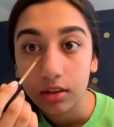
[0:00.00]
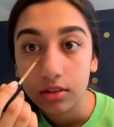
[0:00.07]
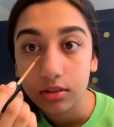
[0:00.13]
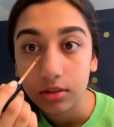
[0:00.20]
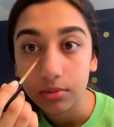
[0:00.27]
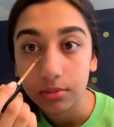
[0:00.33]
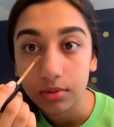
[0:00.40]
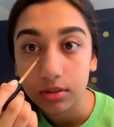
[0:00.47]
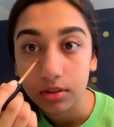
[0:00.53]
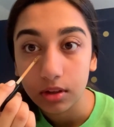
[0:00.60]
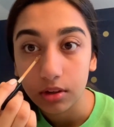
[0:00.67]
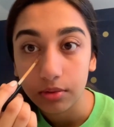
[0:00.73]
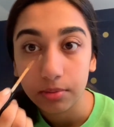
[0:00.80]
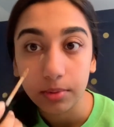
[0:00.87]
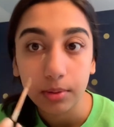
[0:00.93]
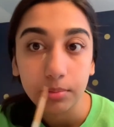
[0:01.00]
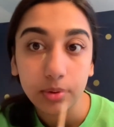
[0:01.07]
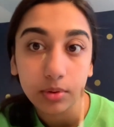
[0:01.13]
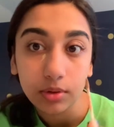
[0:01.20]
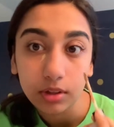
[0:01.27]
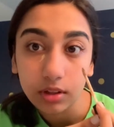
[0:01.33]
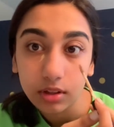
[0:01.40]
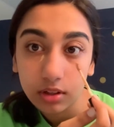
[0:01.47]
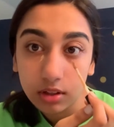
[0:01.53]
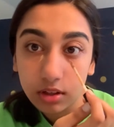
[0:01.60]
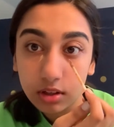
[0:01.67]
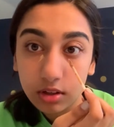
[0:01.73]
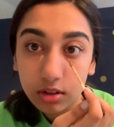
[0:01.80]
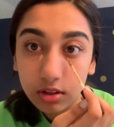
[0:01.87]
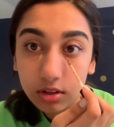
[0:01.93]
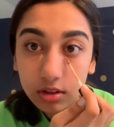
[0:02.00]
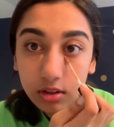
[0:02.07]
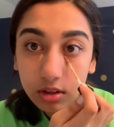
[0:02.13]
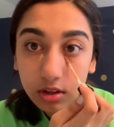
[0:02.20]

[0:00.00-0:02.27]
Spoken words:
I'm gonna start off by poking here.